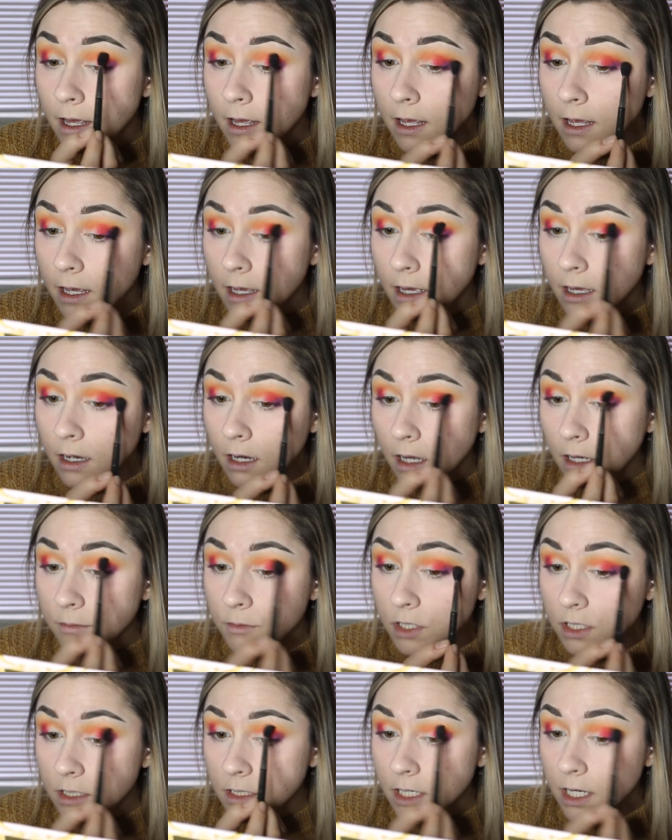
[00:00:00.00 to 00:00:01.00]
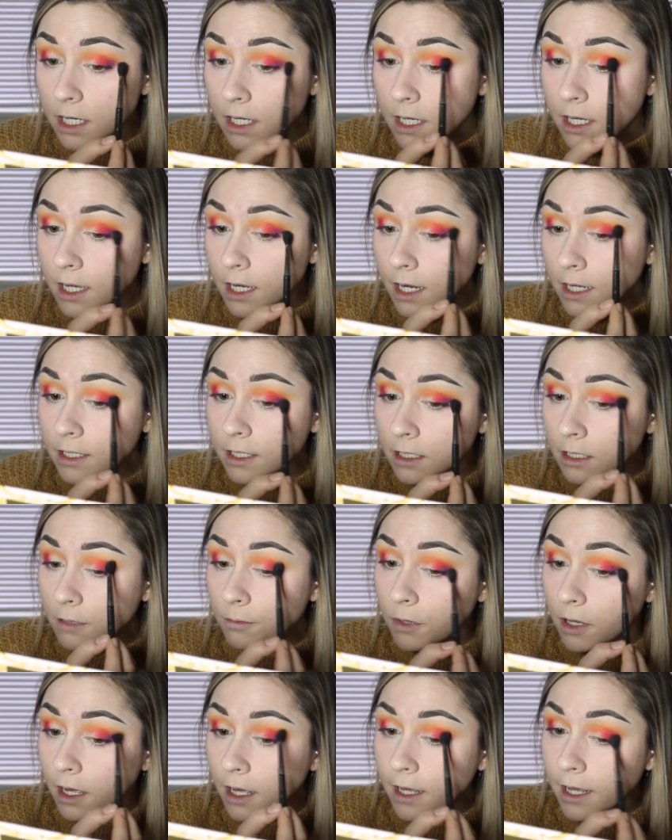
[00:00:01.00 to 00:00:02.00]
And I'm just taking it. I didn't
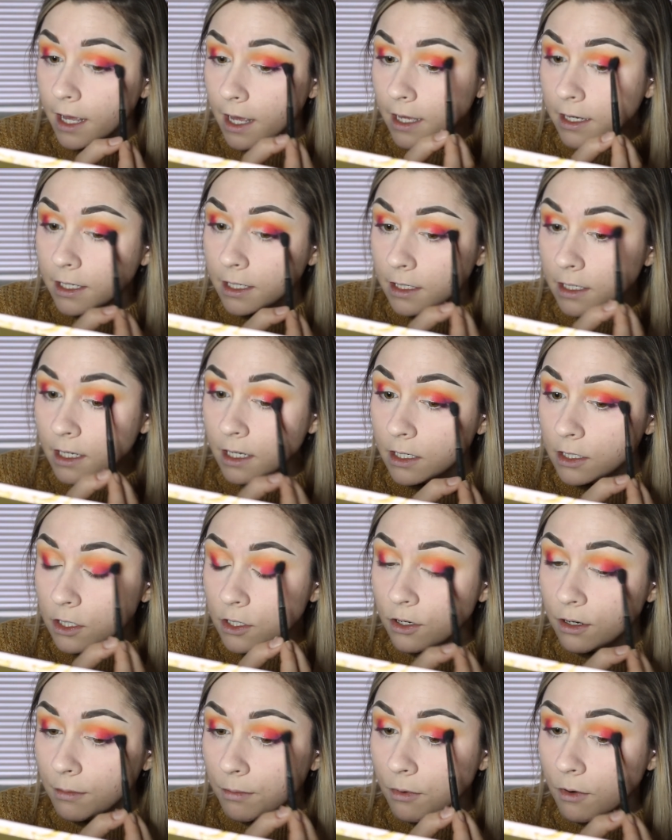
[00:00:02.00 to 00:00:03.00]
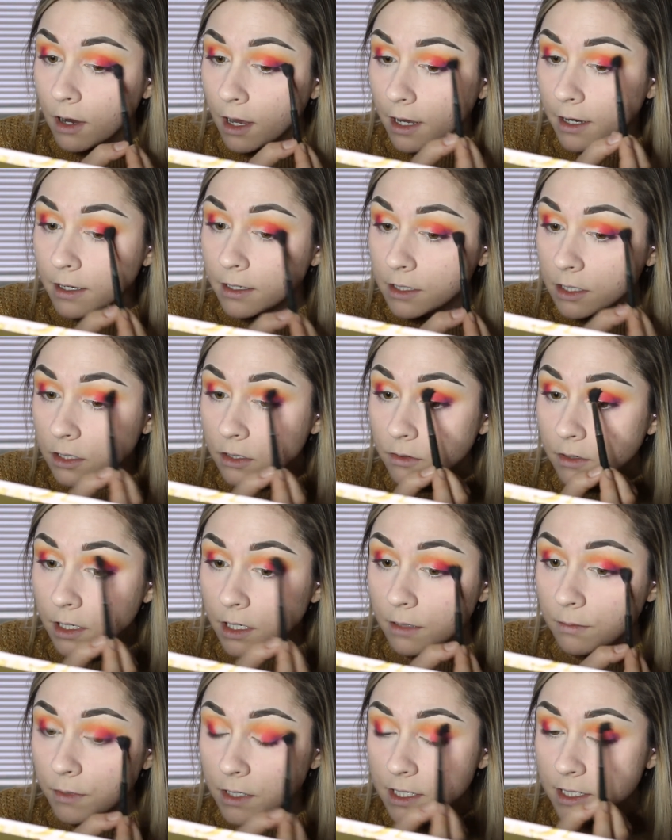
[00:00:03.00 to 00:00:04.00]
apply any new product to
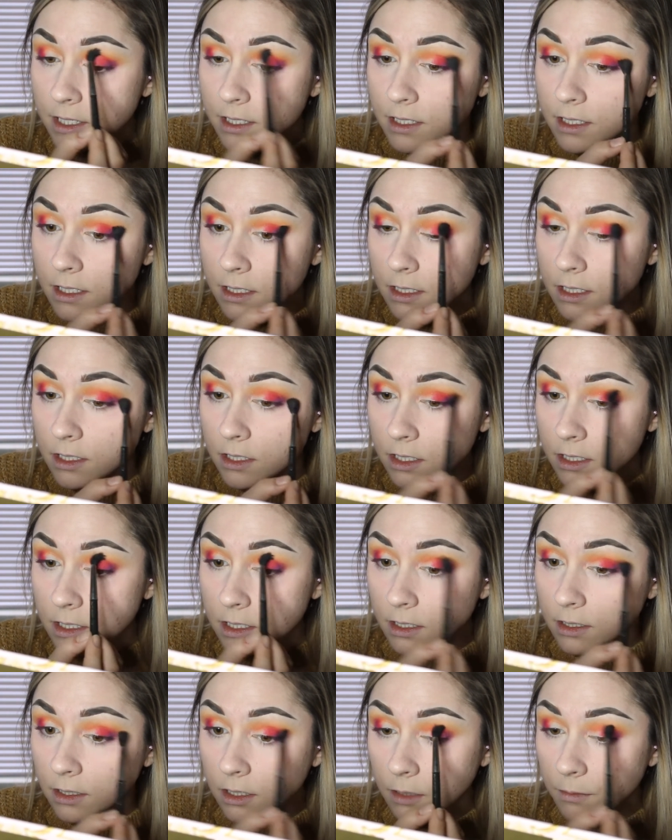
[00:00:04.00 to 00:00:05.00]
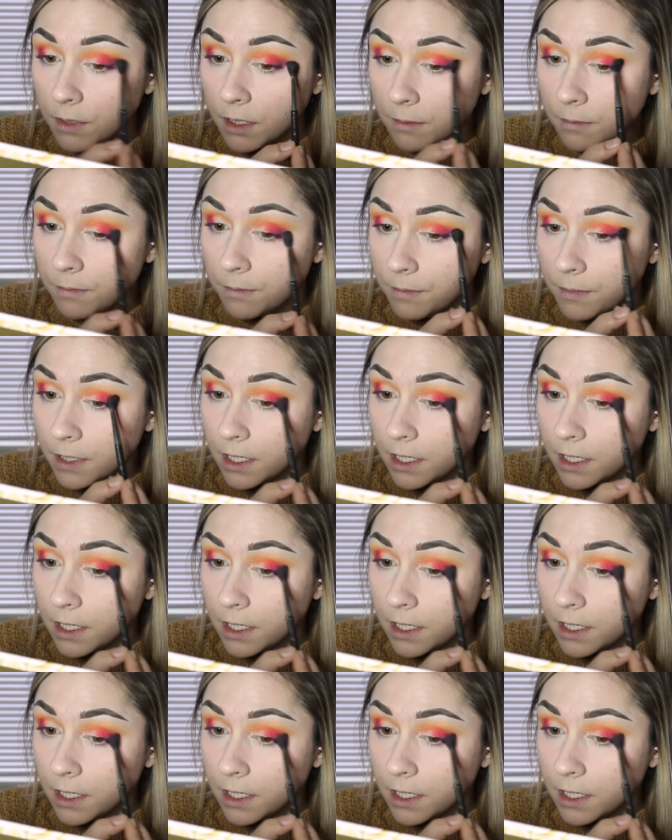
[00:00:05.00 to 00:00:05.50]
it, but since this is just a little bit